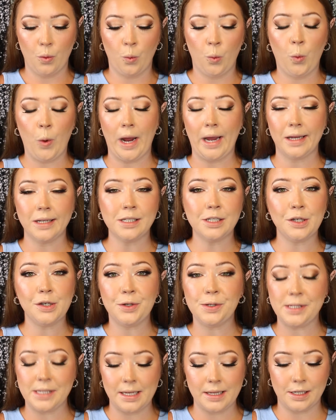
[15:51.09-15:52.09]
Wait until you
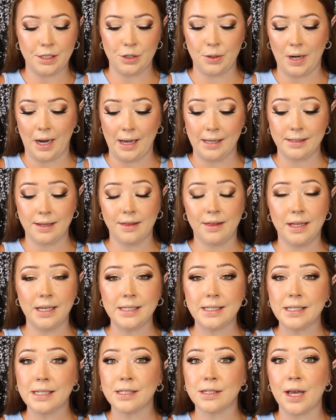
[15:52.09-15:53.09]
see this, you guys.
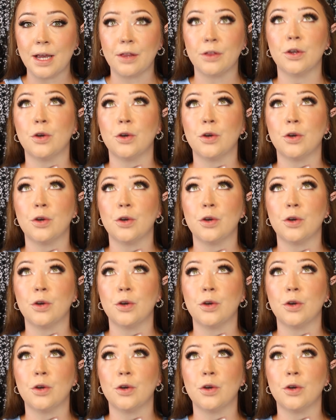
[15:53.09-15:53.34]
This is like